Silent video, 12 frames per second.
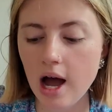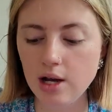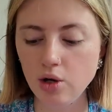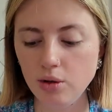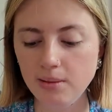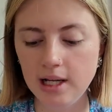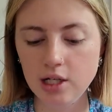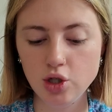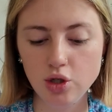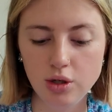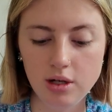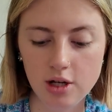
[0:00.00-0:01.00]
I normally do,
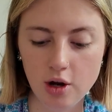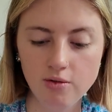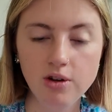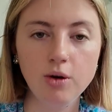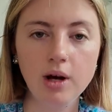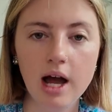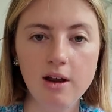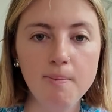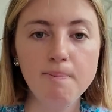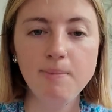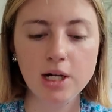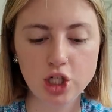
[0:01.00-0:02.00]
you know, real kind of
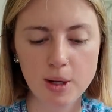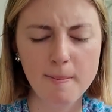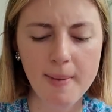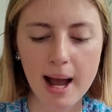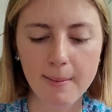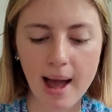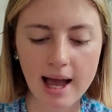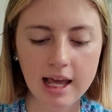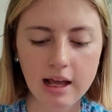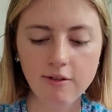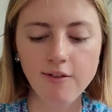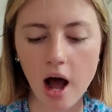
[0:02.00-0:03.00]
budget
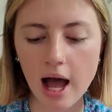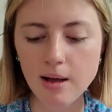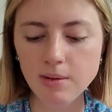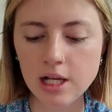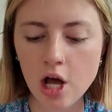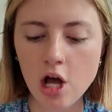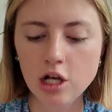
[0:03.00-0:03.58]
backpacking vibes.